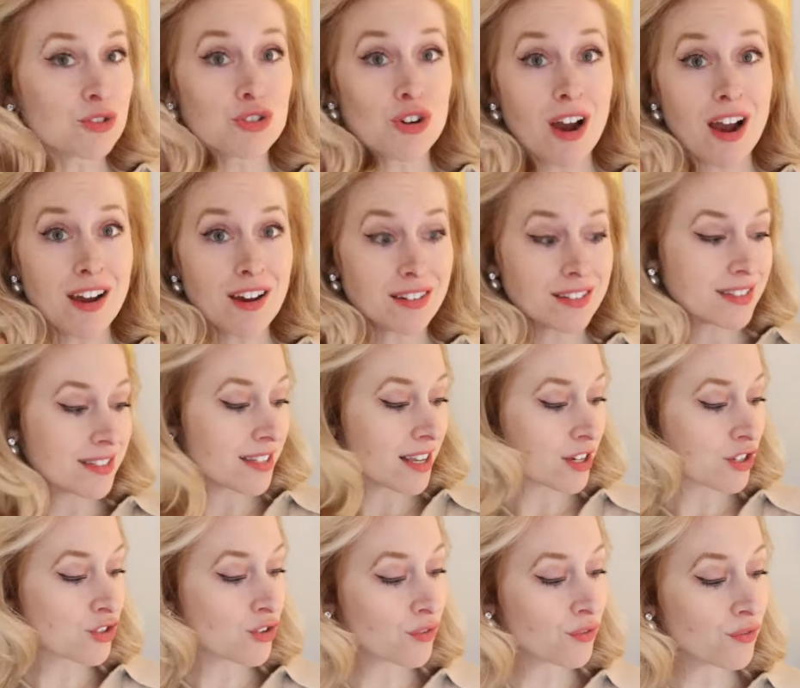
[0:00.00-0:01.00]
try-on
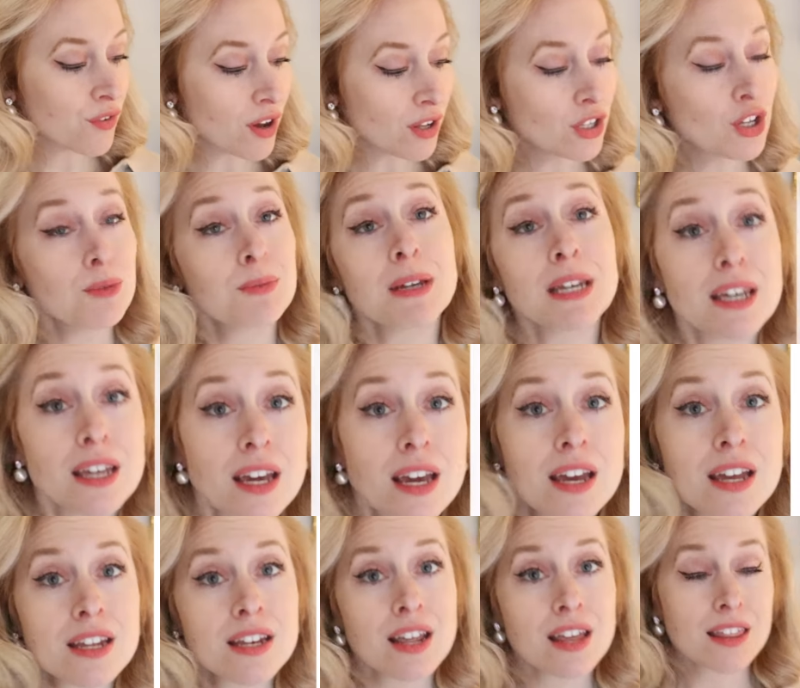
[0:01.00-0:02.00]
sesh, follow me
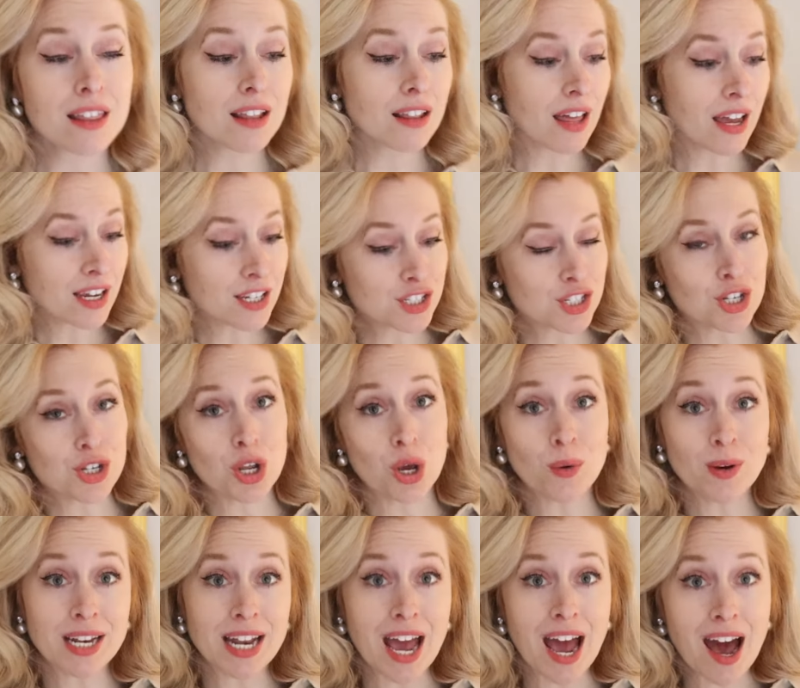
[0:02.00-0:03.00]
in the Like to Know
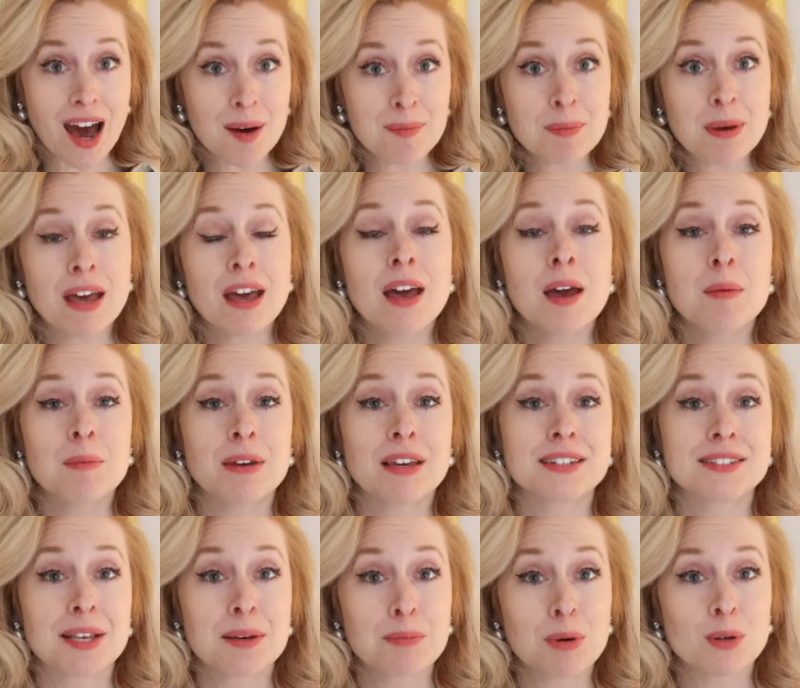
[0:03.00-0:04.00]
It app
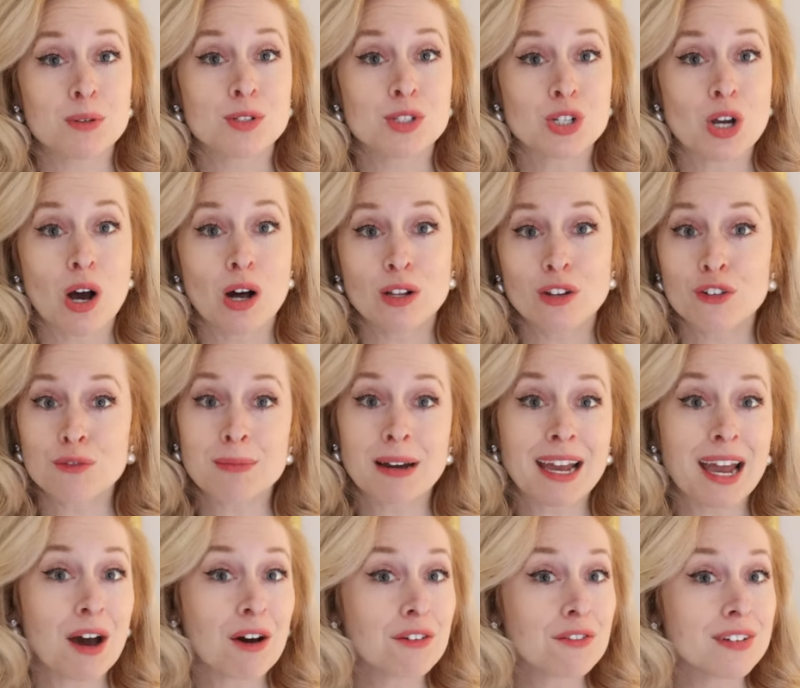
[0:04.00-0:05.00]
because I post all of my
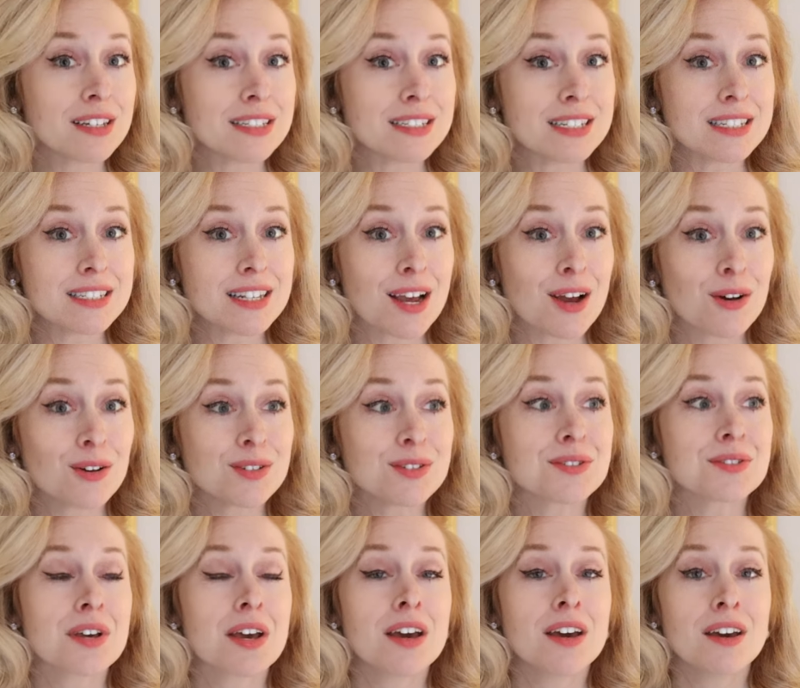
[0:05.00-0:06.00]
outfit
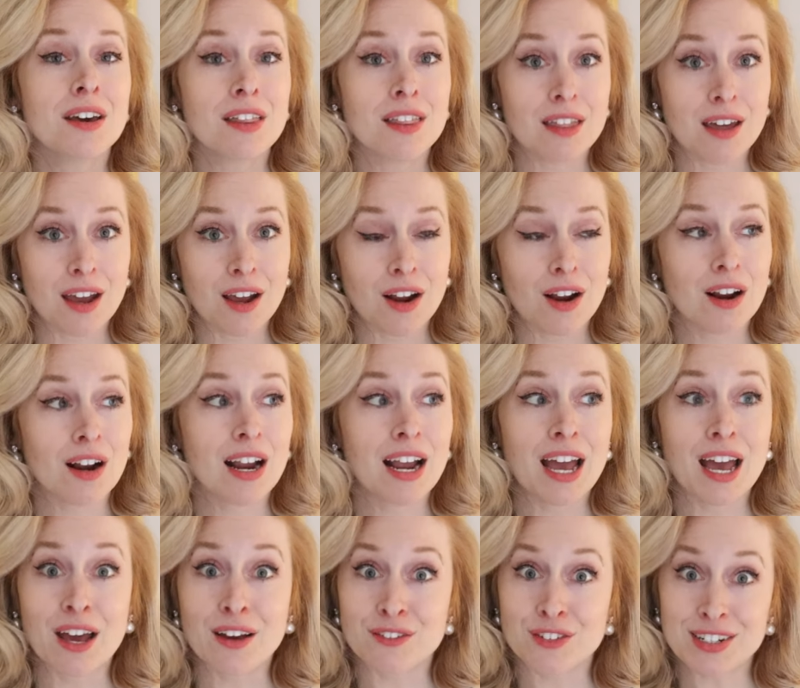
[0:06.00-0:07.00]
details there
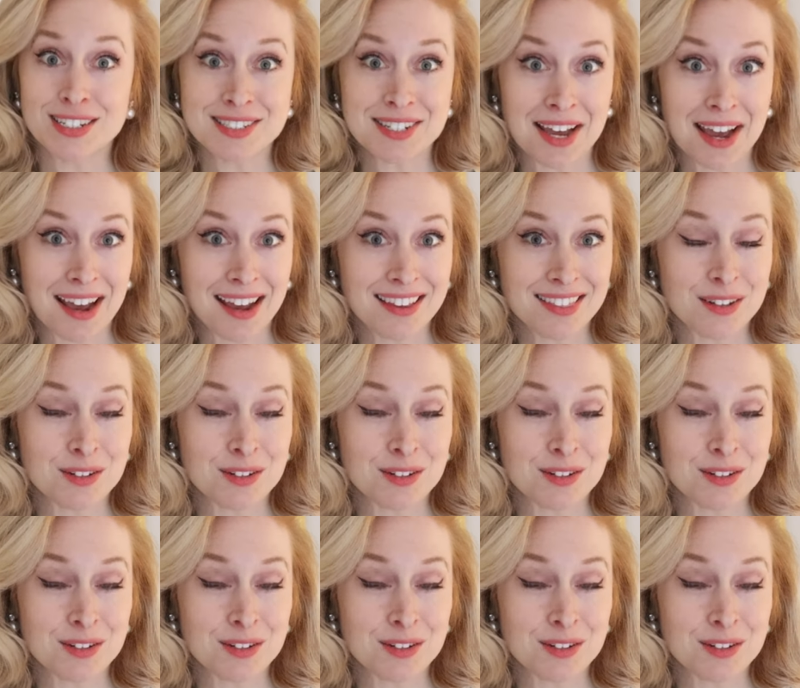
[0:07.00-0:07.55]
every day.